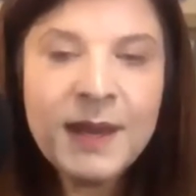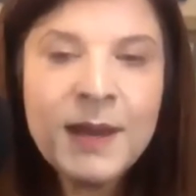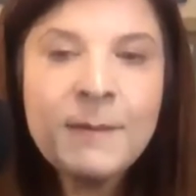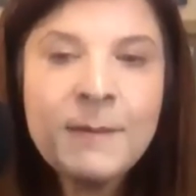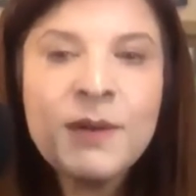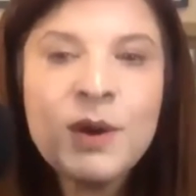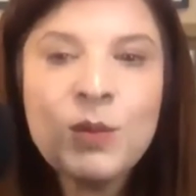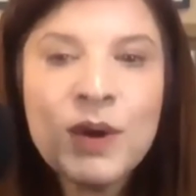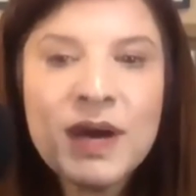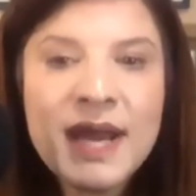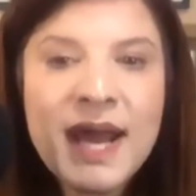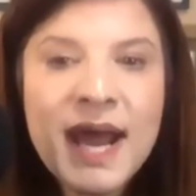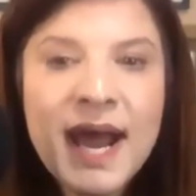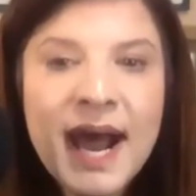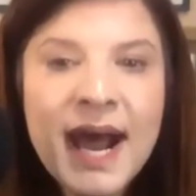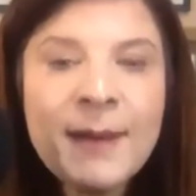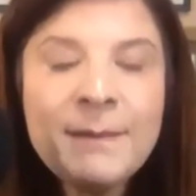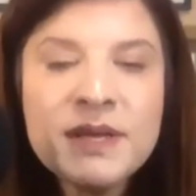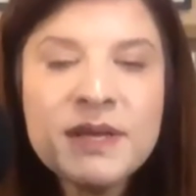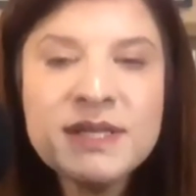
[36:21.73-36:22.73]
But what
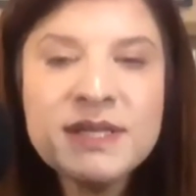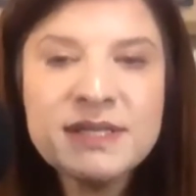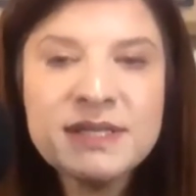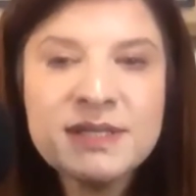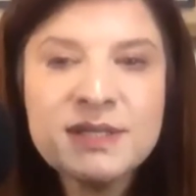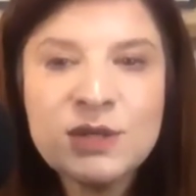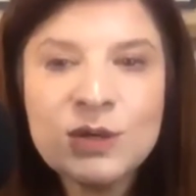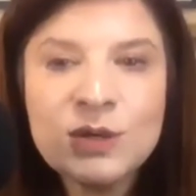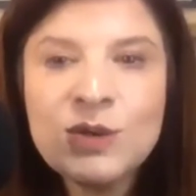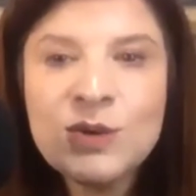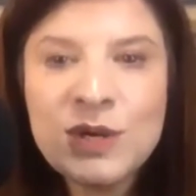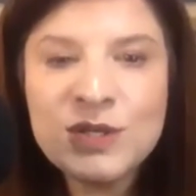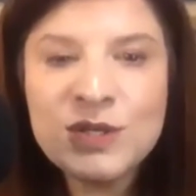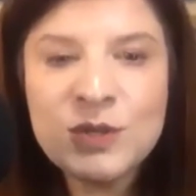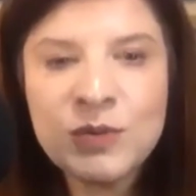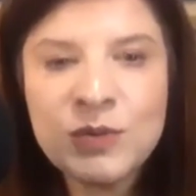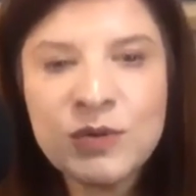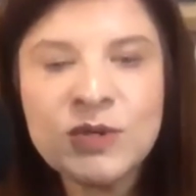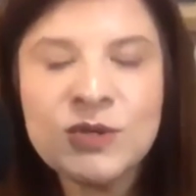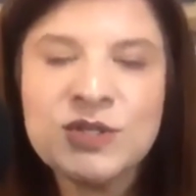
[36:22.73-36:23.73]
happens is solo
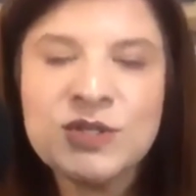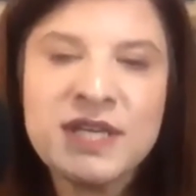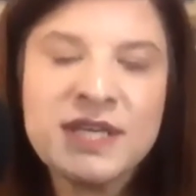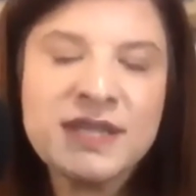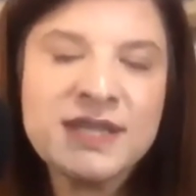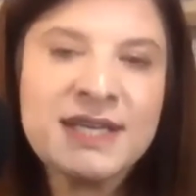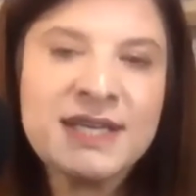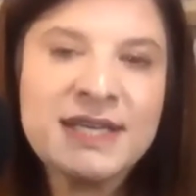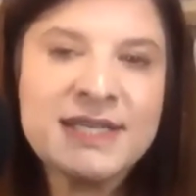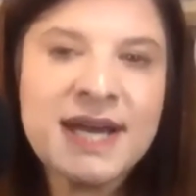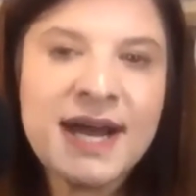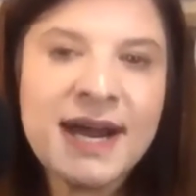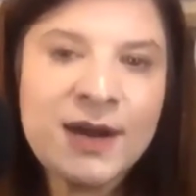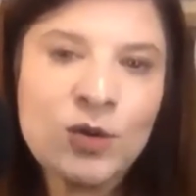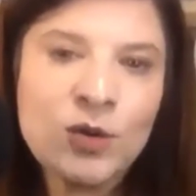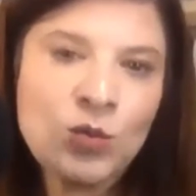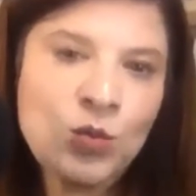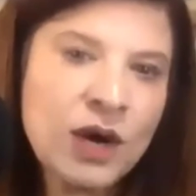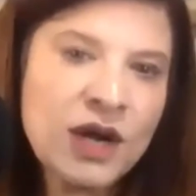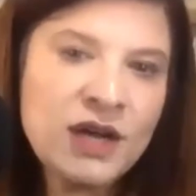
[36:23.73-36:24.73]
entrepreneurs think they need to hire
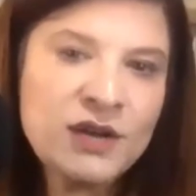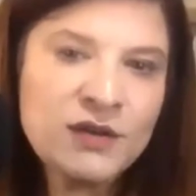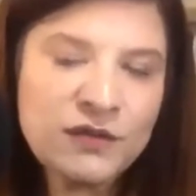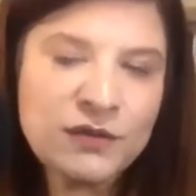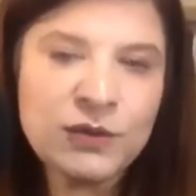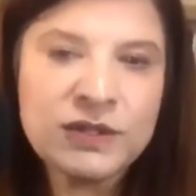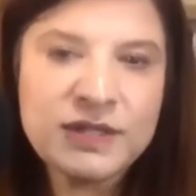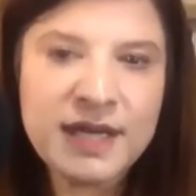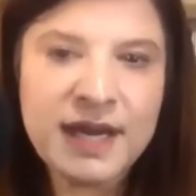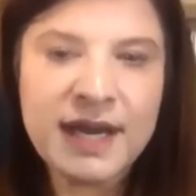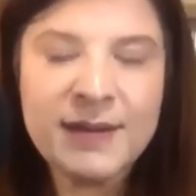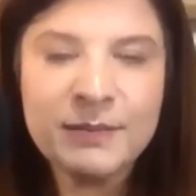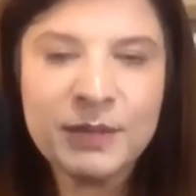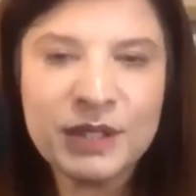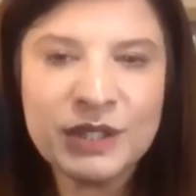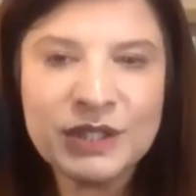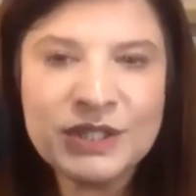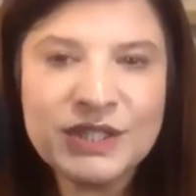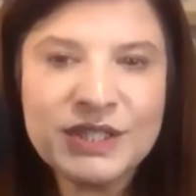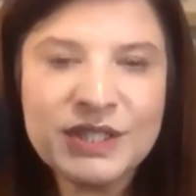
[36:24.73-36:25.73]
one full-time
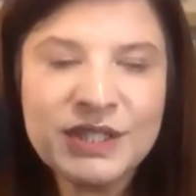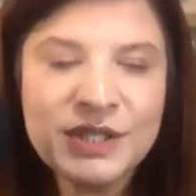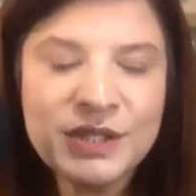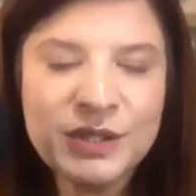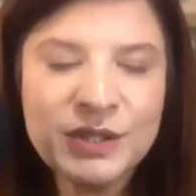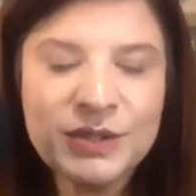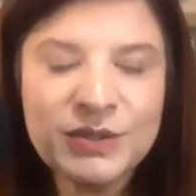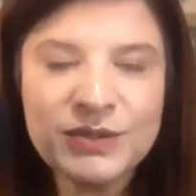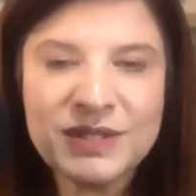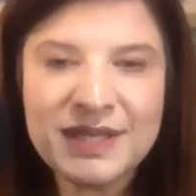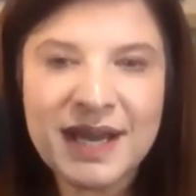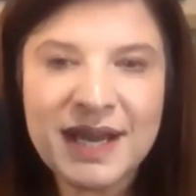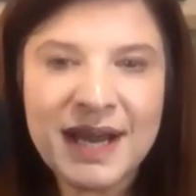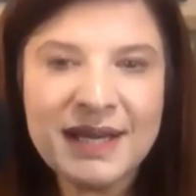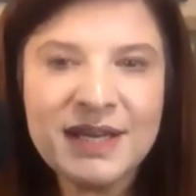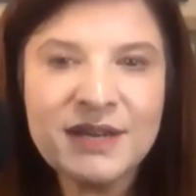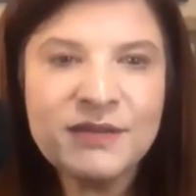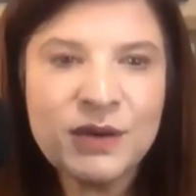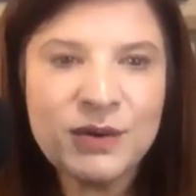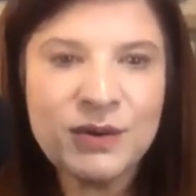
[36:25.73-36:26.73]
person who's
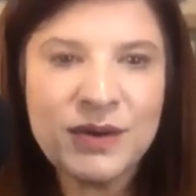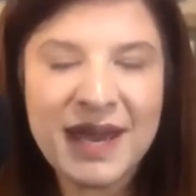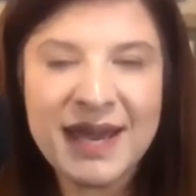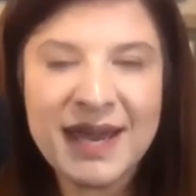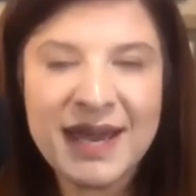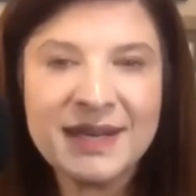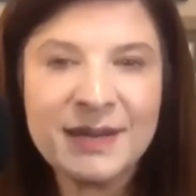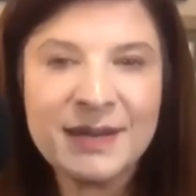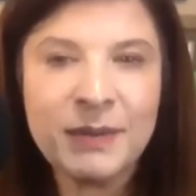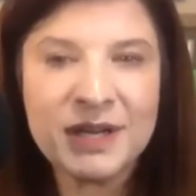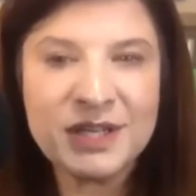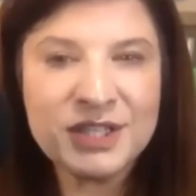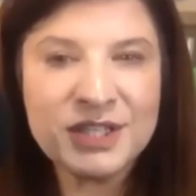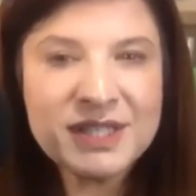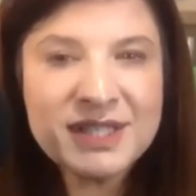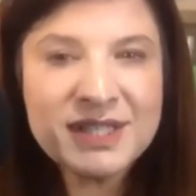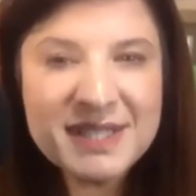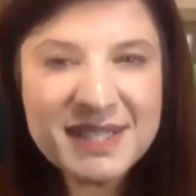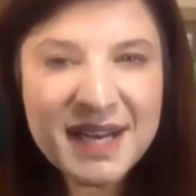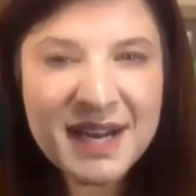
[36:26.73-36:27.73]
kind of okay at a bunch
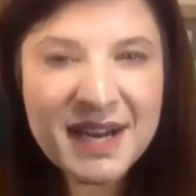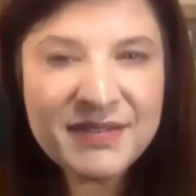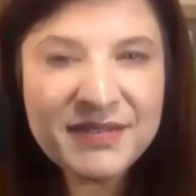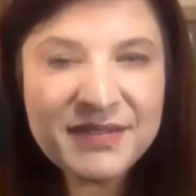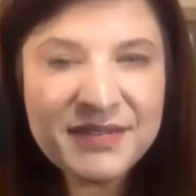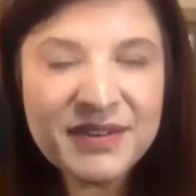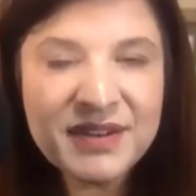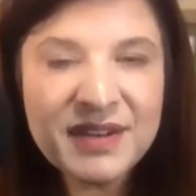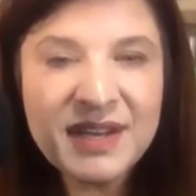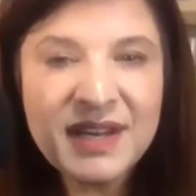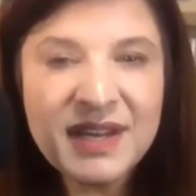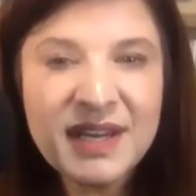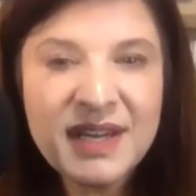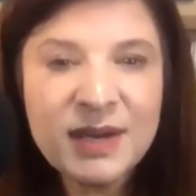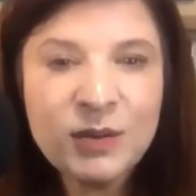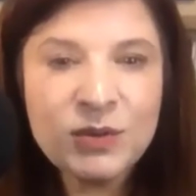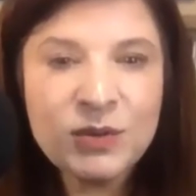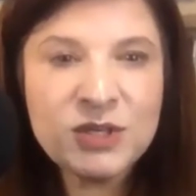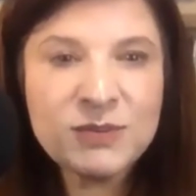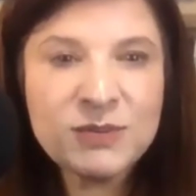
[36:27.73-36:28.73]
of stuff,
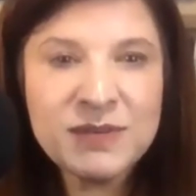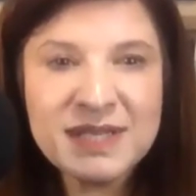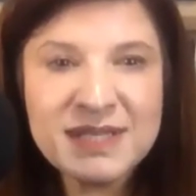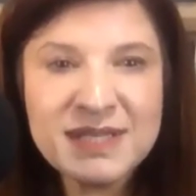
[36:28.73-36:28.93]
which means